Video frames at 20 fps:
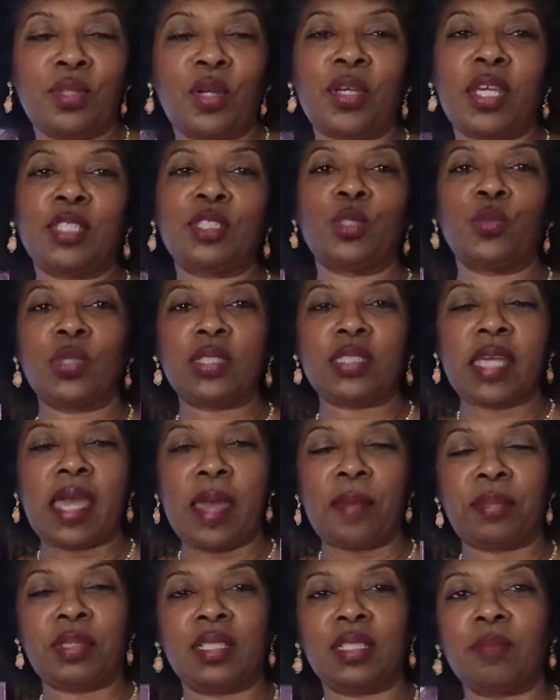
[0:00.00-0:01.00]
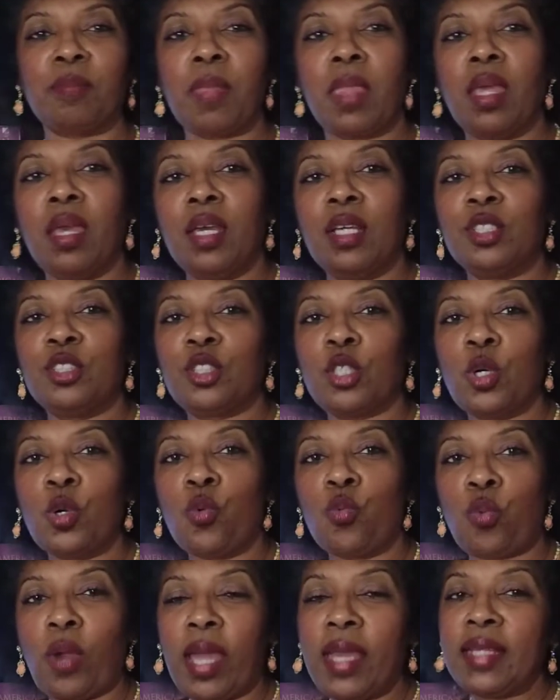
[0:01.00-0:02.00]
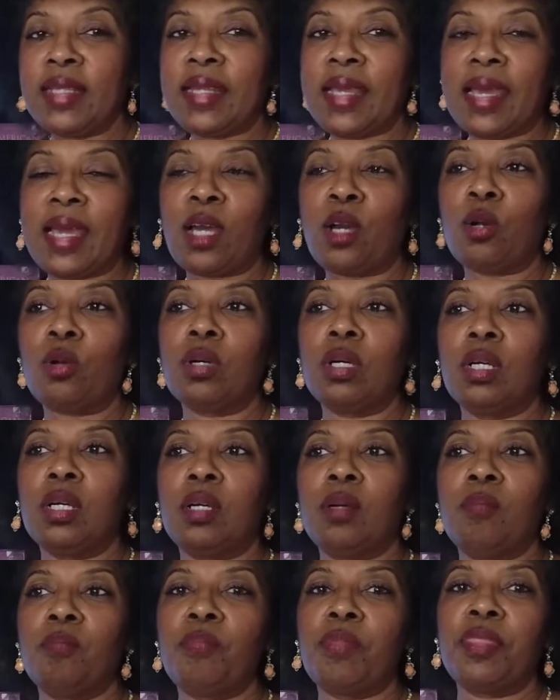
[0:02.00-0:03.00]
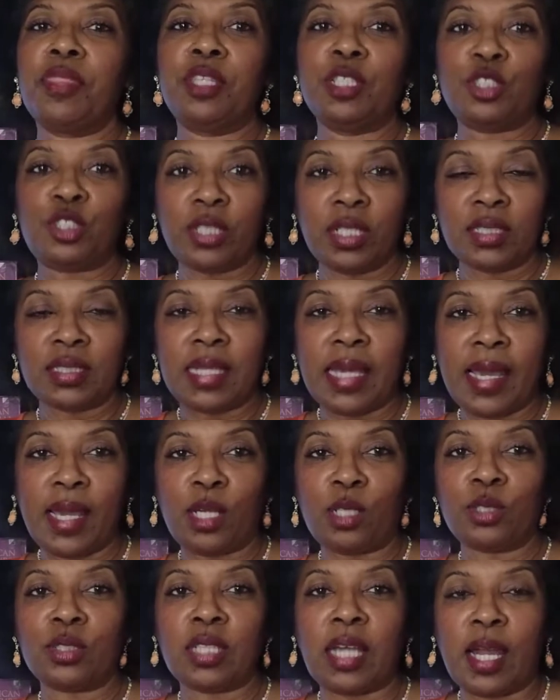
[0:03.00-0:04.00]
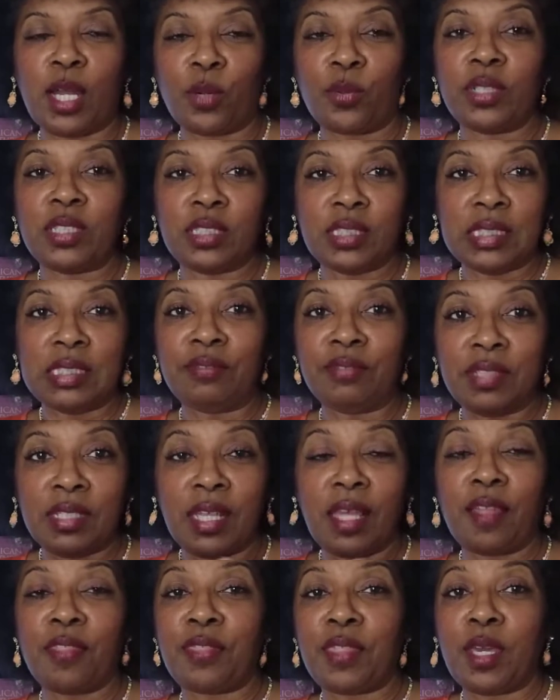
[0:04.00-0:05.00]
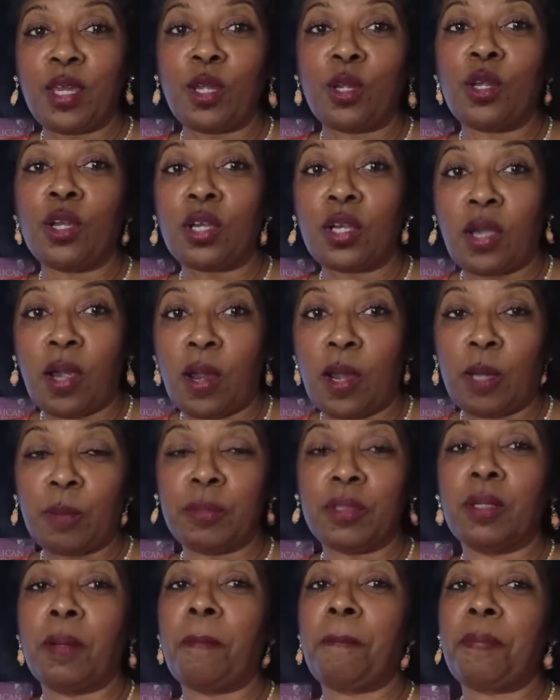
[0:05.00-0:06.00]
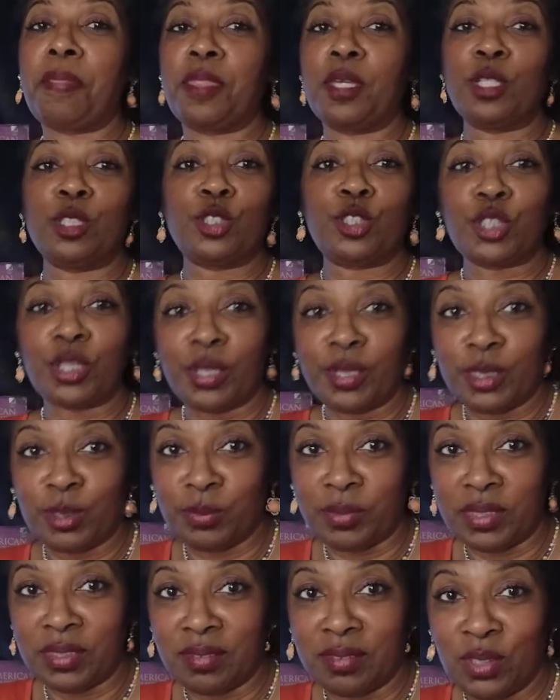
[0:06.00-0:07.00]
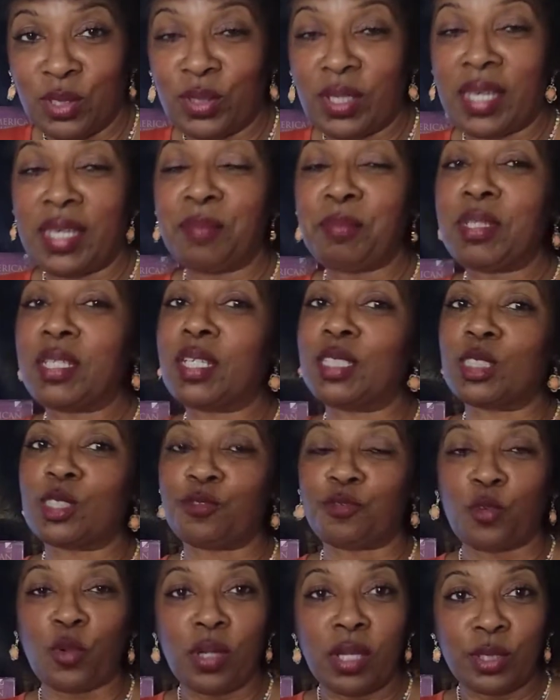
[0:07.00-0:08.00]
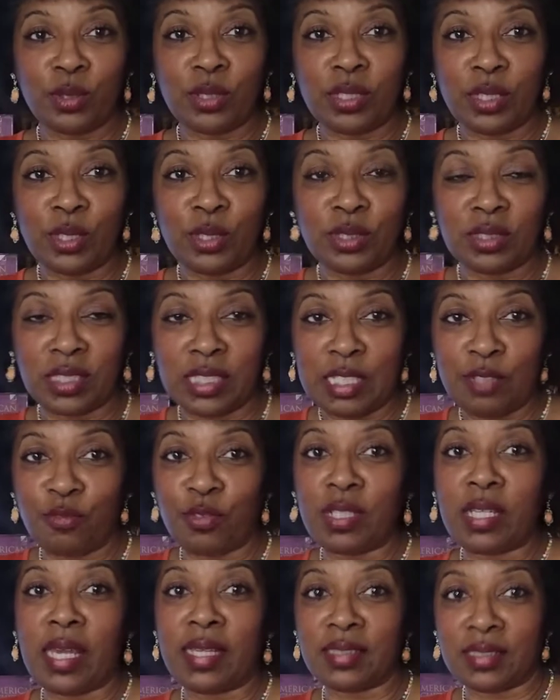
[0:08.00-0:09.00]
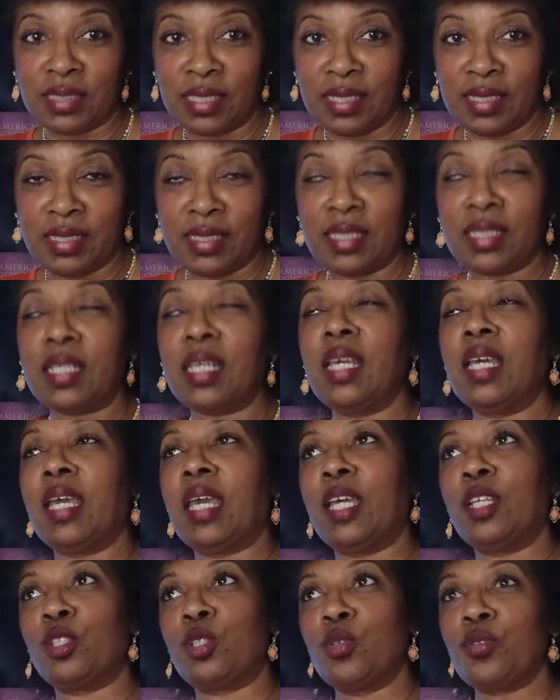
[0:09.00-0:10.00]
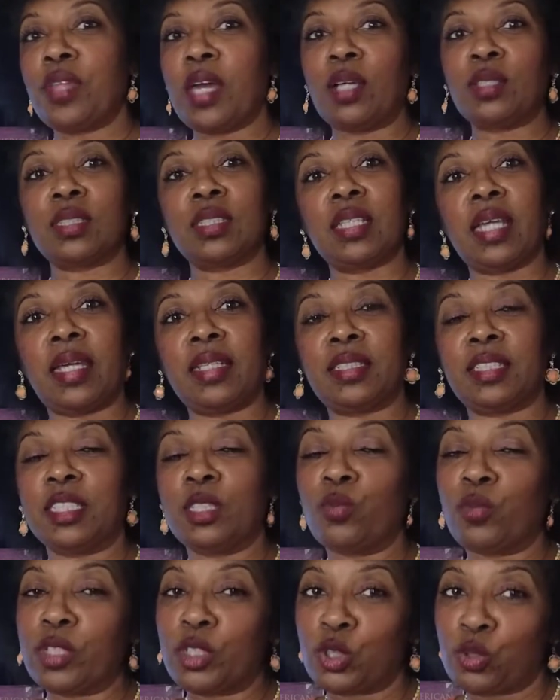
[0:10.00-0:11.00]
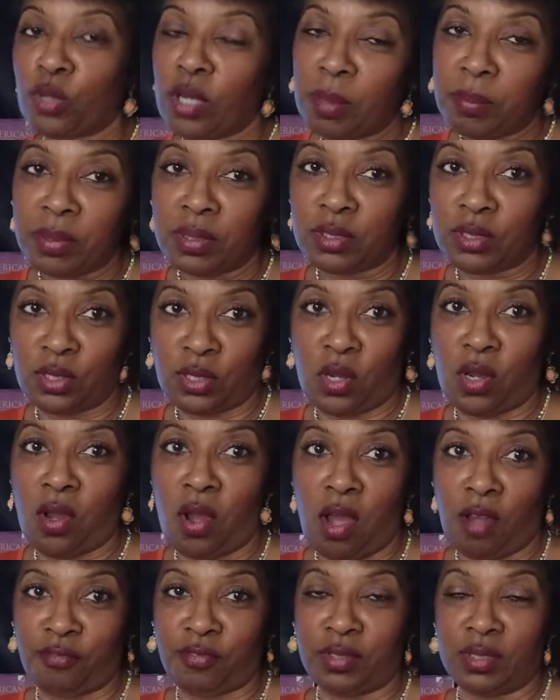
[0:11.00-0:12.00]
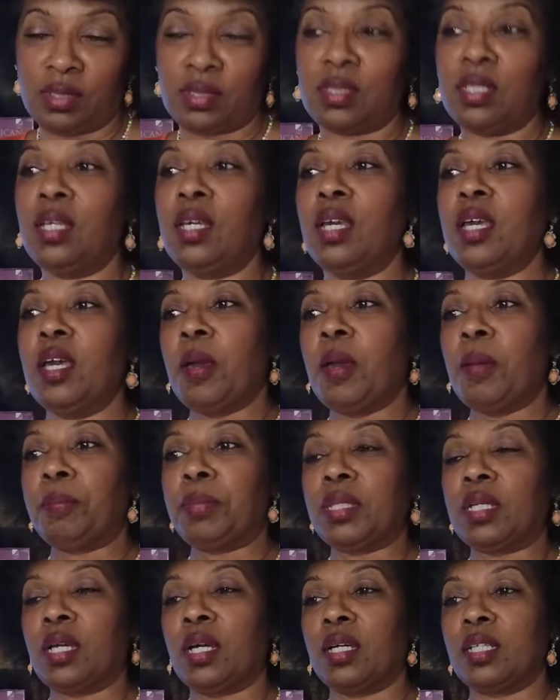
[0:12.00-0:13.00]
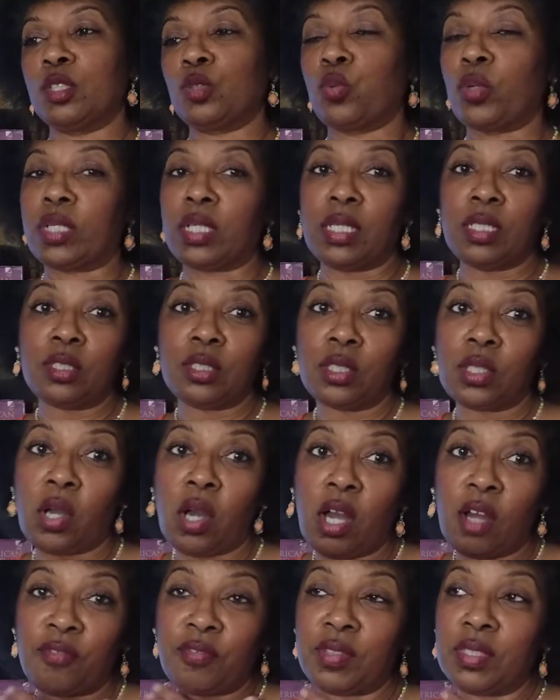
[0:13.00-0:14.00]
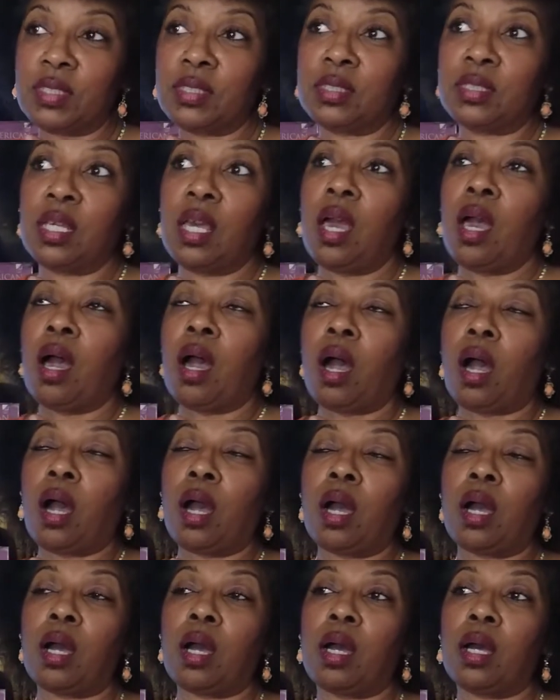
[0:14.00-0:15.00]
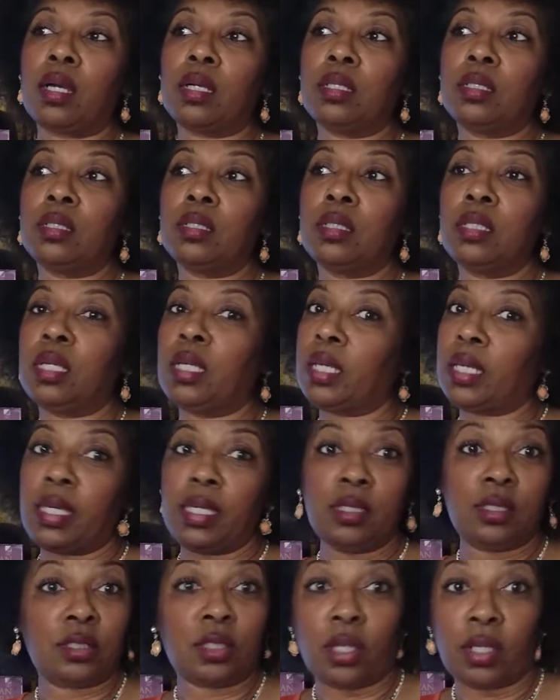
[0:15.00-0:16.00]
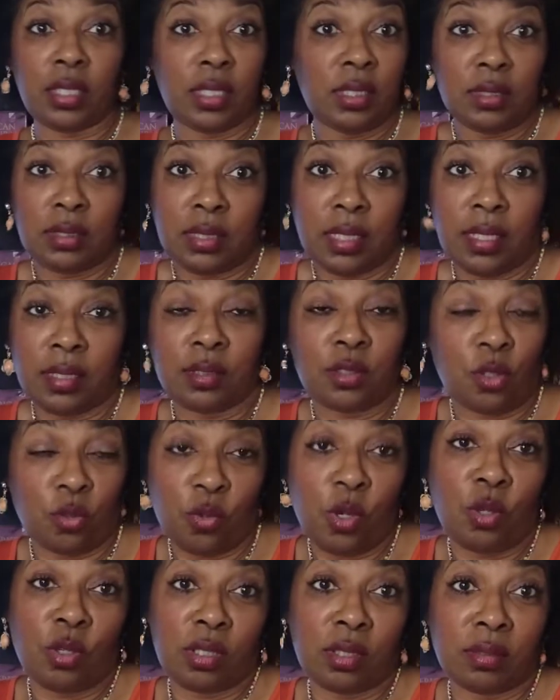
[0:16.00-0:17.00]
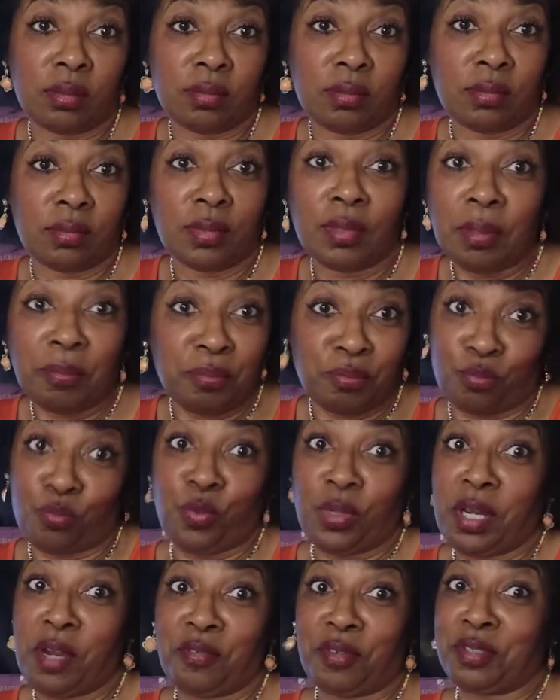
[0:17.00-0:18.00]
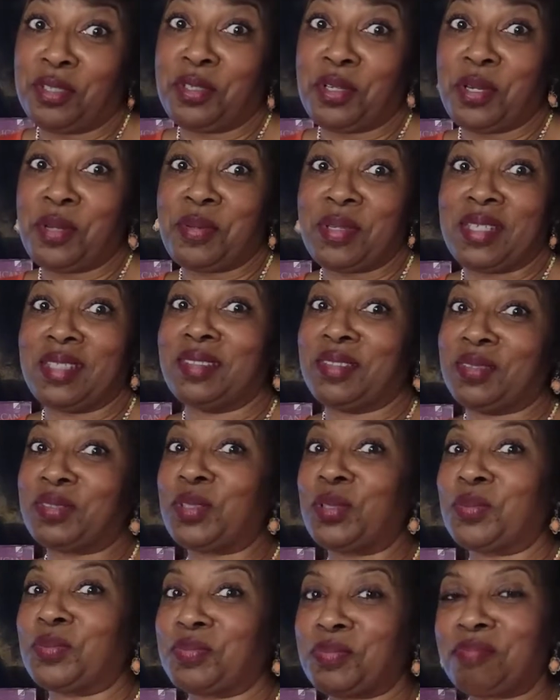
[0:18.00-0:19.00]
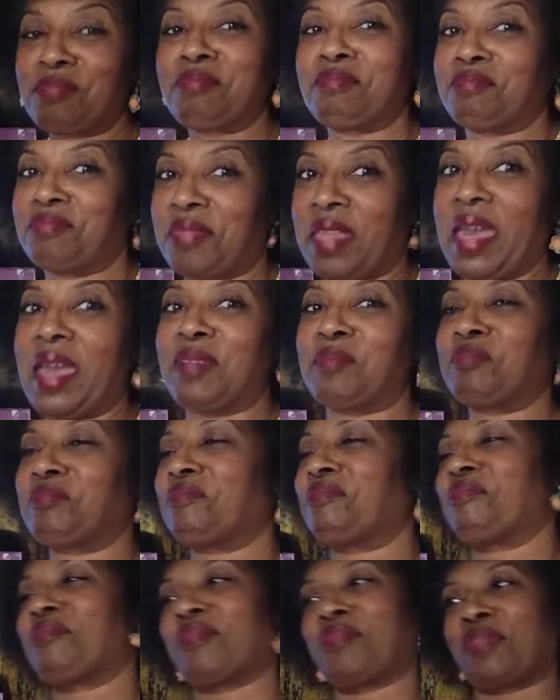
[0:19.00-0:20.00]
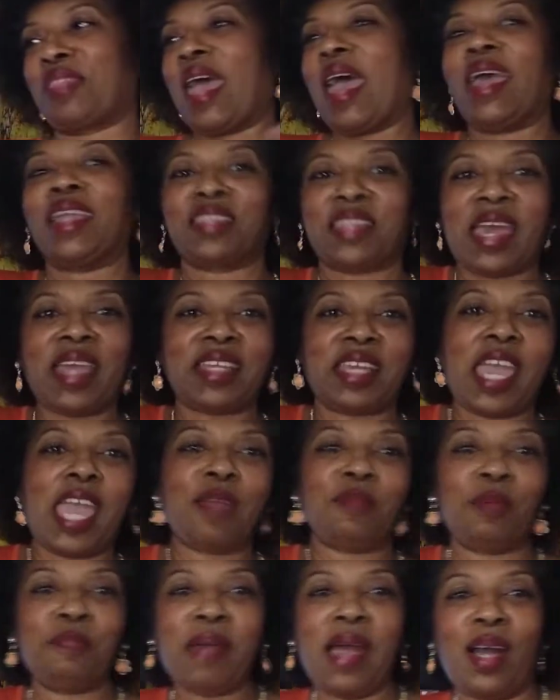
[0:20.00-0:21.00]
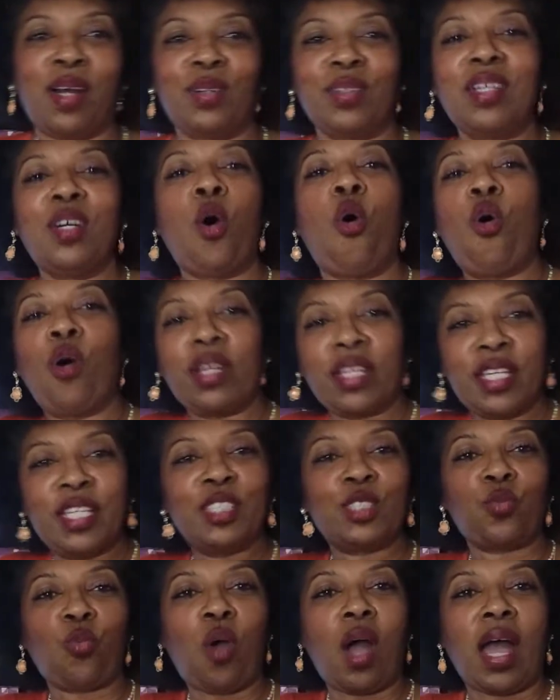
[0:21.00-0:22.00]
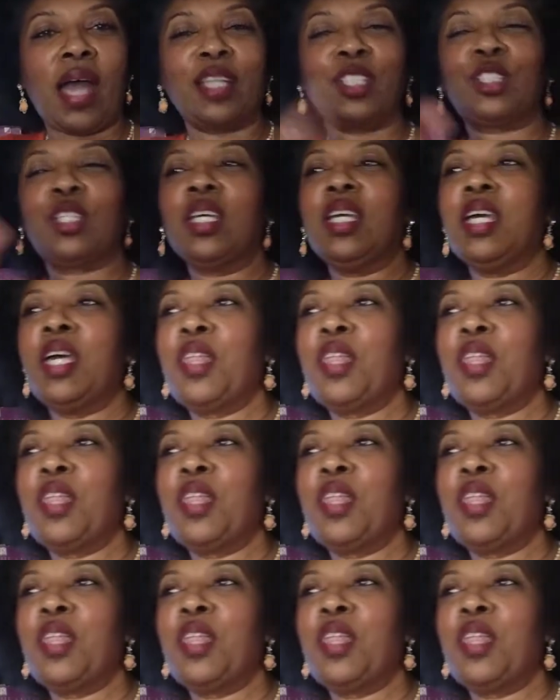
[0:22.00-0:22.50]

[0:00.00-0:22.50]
Okay, so what's happening? So right now, the Gentiles are receiving their karma, their judgment, okay, because the 400-year slavery has ended in 2019 when Trump took office. Because when he took office, uh, he said Corona, whatever, you know what I mean. So that that came about on his watch.